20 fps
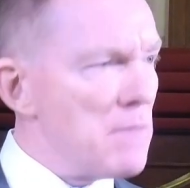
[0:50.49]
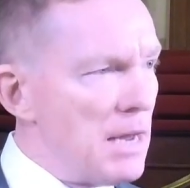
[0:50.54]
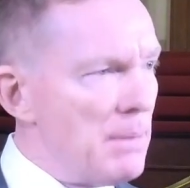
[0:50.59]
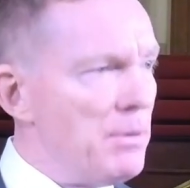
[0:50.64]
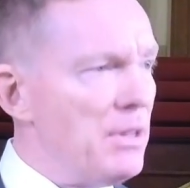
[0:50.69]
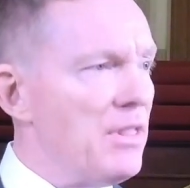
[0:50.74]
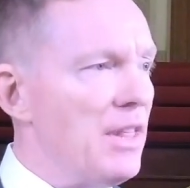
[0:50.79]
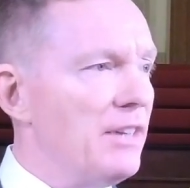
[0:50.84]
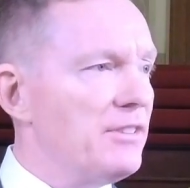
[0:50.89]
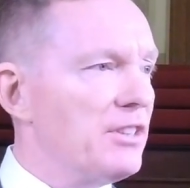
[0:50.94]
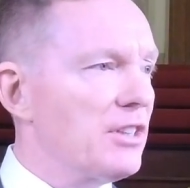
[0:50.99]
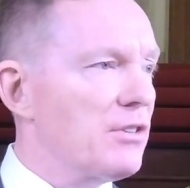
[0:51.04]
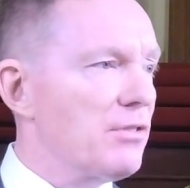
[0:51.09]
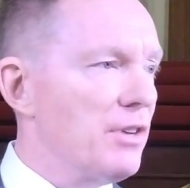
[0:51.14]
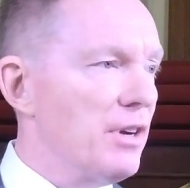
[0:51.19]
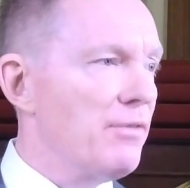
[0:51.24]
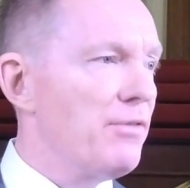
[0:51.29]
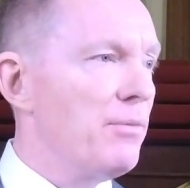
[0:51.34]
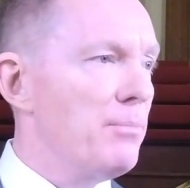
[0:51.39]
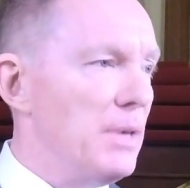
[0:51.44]
maybe there's a
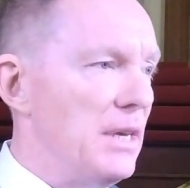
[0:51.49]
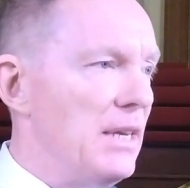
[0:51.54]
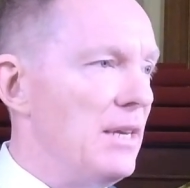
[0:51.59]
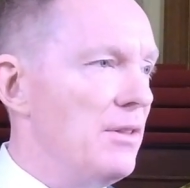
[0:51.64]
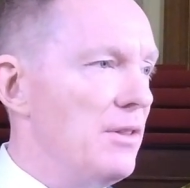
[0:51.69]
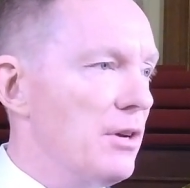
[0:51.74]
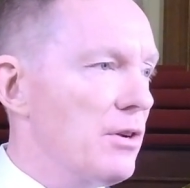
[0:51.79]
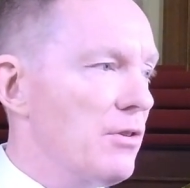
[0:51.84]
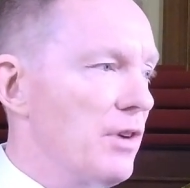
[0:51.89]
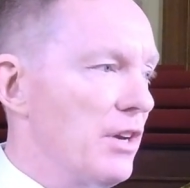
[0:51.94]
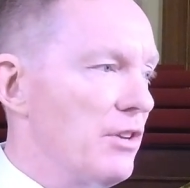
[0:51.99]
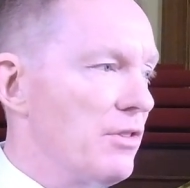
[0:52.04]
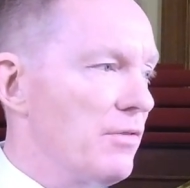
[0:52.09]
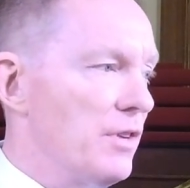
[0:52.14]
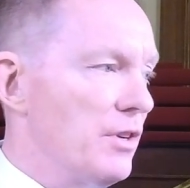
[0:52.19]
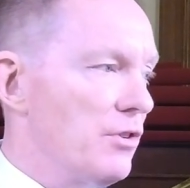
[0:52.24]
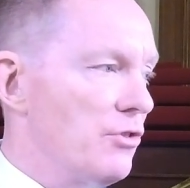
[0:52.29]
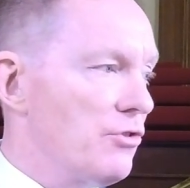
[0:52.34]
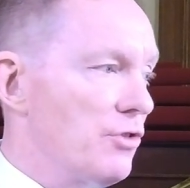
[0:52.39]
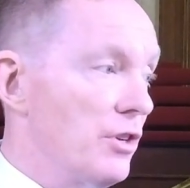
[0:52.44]
career for me in the creative
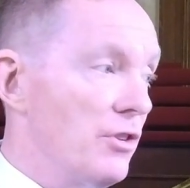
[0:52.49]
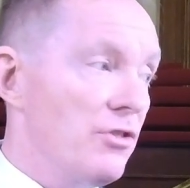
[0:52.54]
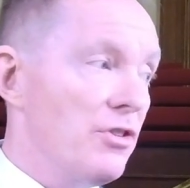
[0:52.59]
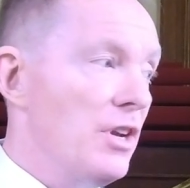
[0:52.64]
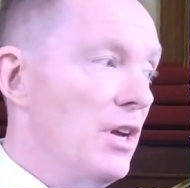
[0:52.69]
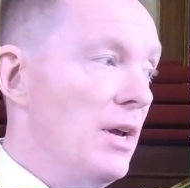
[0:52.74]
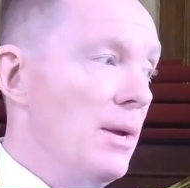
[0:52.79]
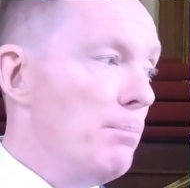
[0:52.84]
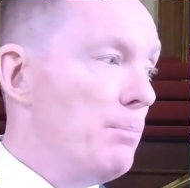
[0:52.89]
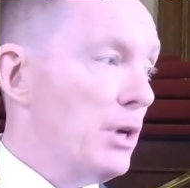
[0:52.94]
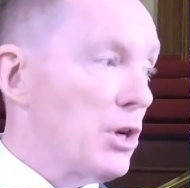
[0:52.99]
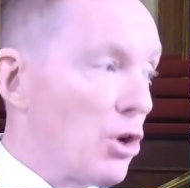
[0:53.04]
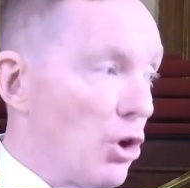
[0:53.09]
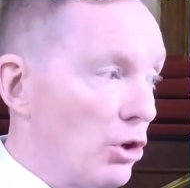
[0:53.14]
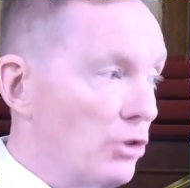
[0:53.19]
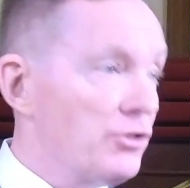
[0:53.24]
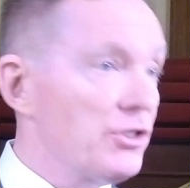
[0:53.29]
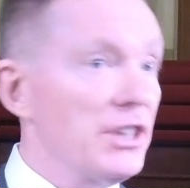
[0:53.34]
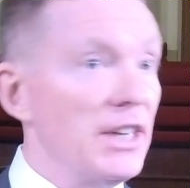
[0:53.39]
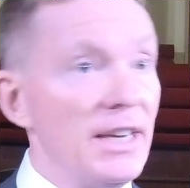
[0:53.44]
industries,
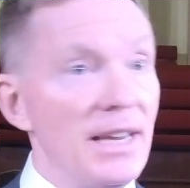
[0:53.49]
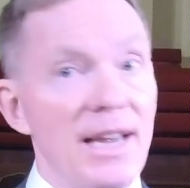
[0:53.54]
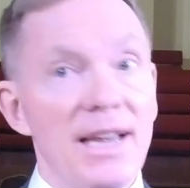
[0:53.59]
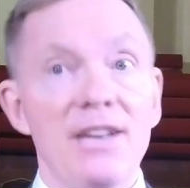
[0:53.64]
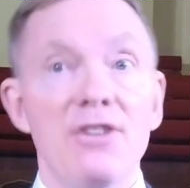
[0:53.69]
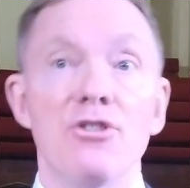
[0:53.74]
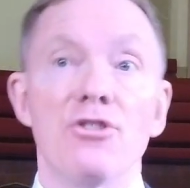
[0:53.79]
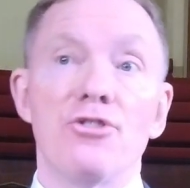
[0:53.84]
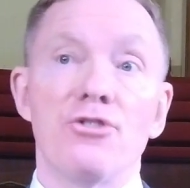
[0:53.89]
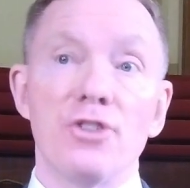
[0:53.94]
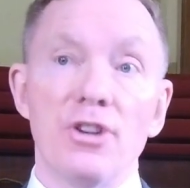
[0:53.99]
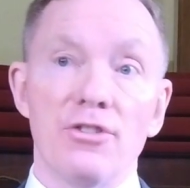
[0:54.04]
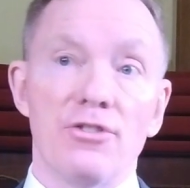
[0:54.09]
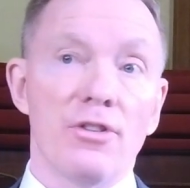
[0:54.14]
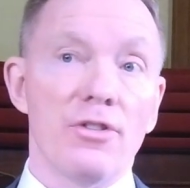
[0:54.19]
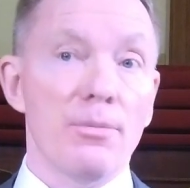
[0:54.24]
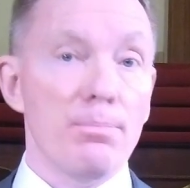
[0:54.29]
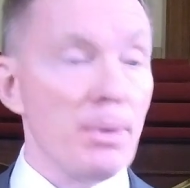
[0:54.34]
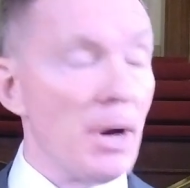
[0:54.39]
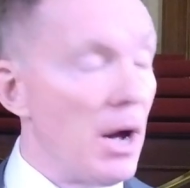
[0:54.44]
because the industries
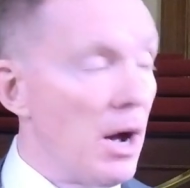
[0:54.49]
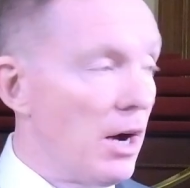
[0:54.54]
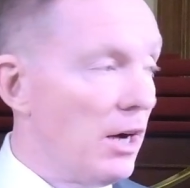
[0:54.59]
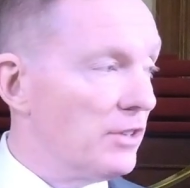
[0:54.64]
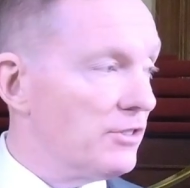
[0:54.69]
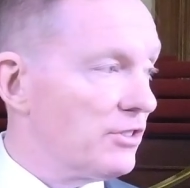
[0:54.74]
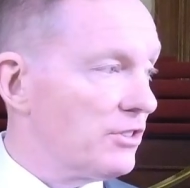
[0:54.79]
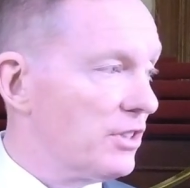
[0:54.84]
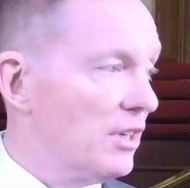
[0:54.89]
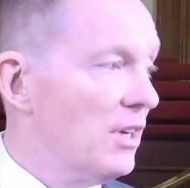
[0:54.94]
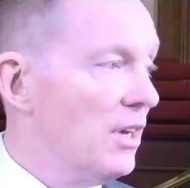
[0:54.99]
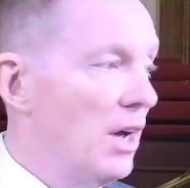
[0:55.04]
of the past